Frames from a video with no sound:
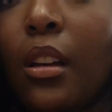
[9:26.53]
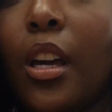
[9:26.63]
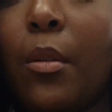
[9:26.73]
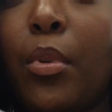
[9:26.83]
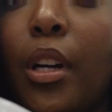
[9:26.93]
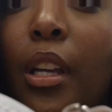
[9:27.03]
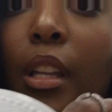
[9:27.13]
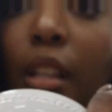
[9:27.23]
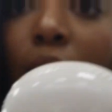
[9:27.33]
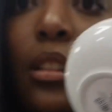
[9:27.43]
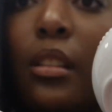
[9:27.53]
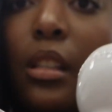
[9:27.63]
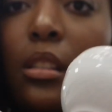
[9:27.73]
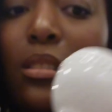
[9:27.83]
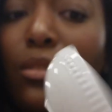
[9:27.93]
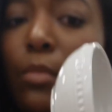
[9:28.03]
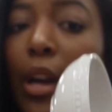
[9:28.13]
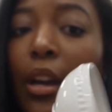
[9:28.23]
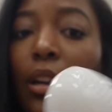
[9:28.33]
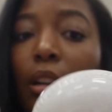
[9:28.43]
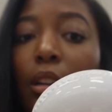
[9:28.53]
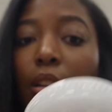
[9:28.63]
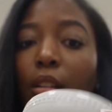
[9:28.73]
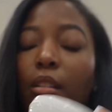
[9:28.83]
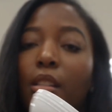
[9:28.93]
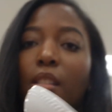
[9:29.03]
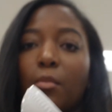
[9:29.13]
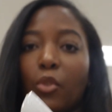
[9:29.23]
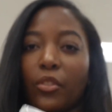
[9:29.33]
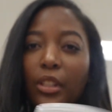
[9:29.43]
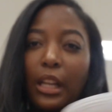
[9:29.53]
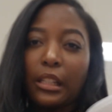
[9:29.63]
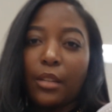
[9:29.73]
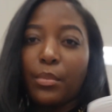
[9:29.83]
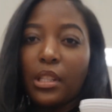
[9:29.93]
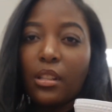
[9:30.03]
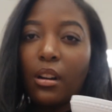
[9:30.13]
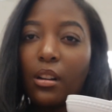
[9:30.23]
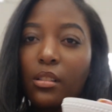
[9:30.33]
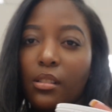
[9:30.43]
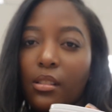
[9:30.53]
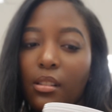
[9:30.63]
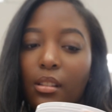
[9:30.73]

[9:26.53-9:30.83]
and put these two back. Is this more for like dipping sauce?